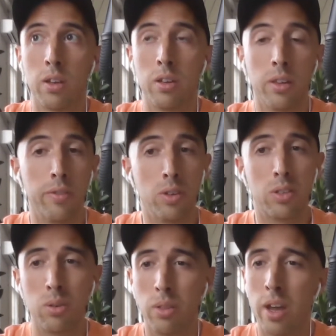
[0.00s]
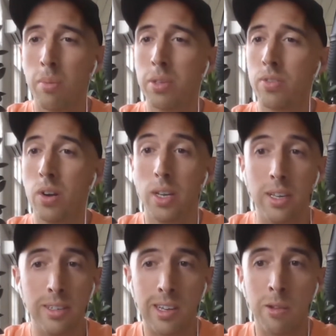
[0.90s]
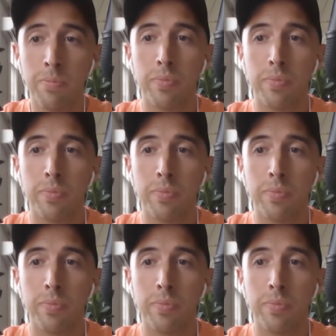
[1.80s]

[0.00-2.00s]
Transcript: delivered to them, it's very easy,